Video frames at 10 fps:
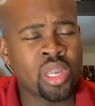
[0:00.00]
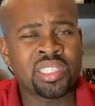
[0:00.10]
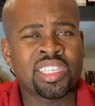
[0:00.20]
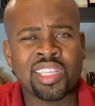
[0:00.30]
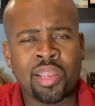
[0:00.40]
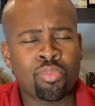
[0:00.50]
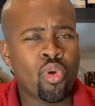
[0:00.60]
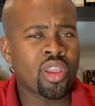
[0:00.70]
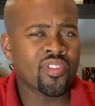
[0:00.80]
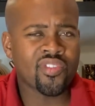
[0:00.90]
It says like
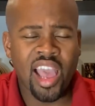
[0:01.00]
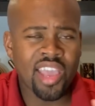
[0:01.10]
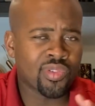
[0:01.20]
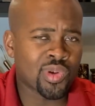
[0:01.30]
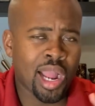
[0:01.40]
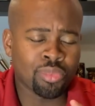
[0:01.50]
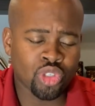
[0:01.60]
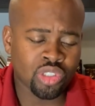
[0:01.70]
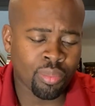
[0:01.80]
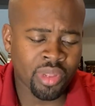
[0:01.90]
0.5 grams or
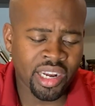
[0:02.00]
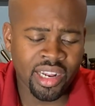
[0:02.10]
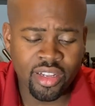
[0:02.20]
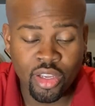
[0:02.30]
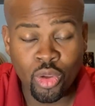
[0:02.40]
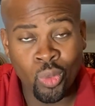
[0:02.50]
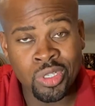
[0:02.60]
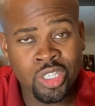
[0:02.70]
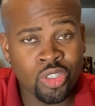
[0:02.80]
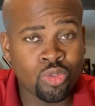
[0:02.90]
something like that,
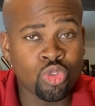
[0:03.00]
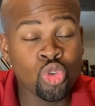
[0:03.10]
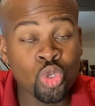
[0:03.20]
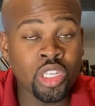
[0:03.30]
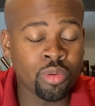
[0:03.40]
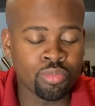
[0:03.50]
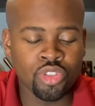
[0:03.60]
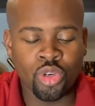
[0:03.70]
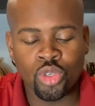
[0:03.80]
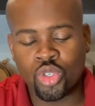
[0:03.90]
which is usually
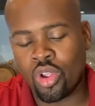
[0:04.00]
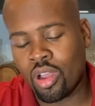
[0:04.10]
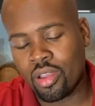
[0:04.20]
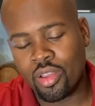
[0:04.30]
0 sugar.